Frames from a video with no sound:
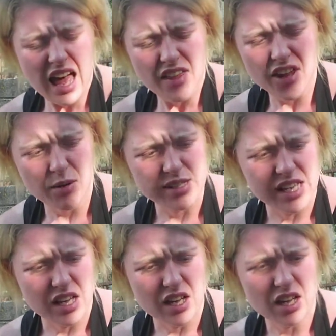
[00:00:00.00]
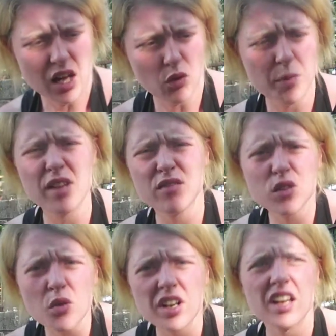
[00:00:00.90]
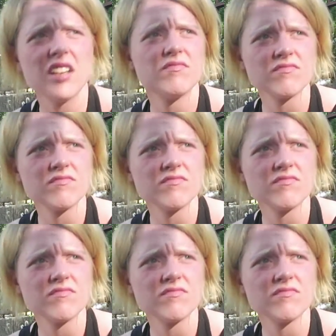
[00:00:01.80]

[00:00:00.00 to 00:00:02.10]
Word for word: there was a woman in Florida